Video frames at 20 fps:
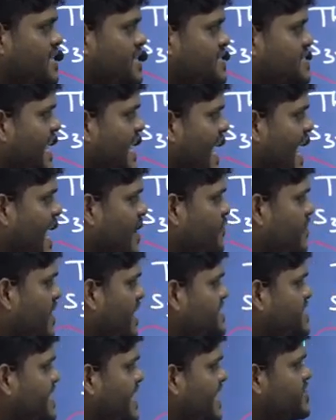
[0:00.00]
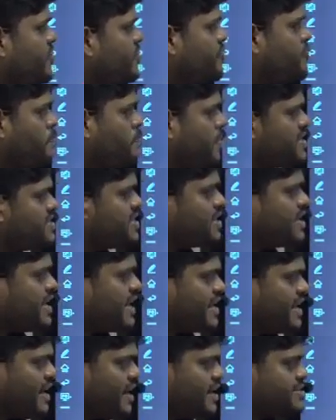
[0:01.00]
the average age of mother and
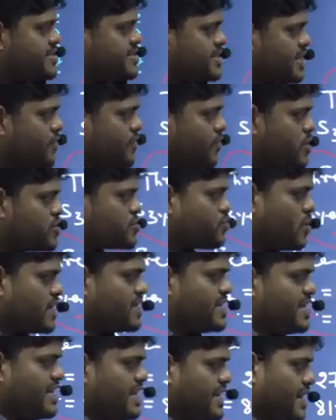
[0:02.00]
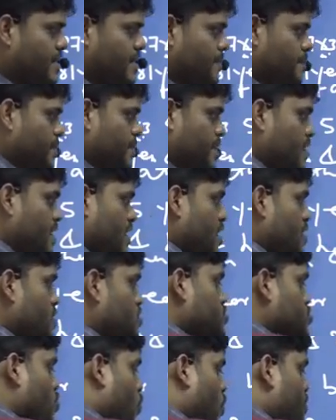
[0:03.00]
her son was 20 year.
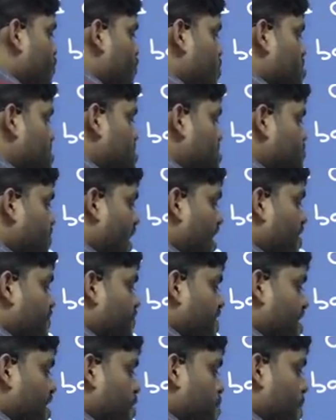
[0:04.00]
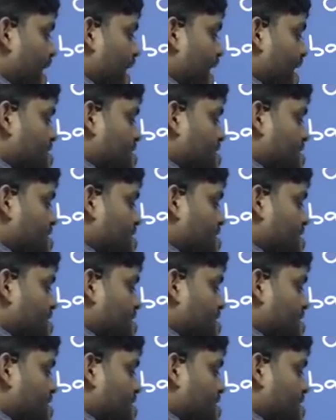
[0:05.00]
So what was 5 year back